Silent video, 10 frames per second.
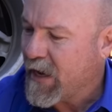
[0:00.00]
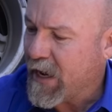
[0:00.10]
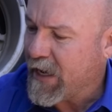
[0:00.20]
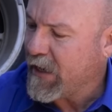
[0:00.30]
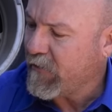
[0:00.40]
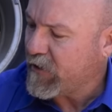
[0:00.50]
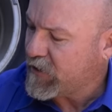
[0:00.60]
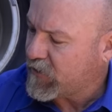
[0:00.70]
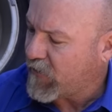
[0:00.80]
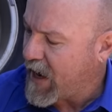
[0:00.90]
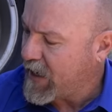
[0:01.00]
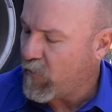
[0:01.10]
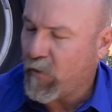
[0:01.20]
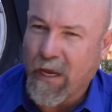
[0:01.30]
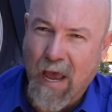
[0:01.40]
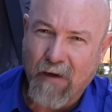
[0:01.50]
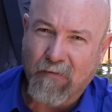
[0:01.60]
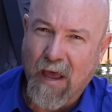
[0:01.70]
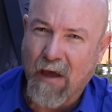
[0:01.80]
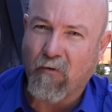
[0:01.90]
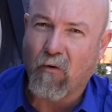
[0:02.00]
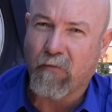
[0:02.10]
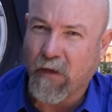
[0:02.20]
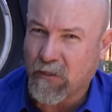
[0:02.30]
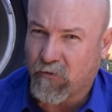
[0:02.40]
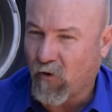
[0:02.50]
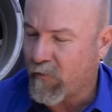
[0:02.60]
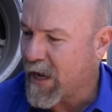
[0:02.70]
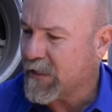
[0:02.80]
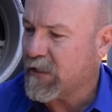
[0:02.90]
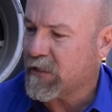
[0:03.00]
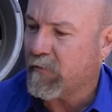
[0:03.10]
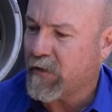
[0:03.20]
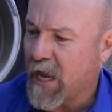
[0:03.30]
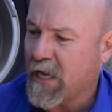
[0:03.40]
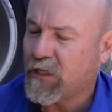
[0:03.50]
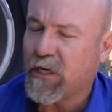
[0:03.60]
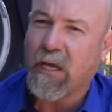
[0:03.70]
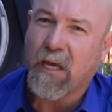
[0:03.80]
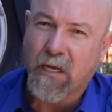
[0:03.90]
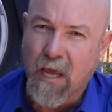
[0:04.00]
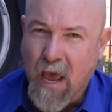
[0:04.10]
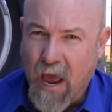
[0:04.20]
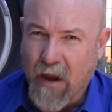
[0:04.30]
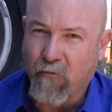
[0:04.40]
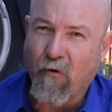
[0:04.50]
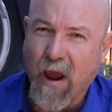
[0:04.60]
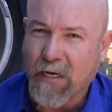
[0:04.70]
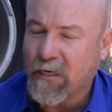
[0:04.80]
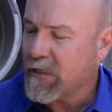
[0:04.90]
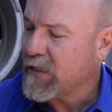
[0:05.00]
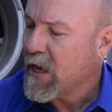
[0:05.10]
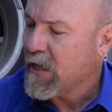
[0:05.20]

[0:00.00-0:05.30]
Now, here in Australia, we have to have all of these drawbar systems engineered and rated.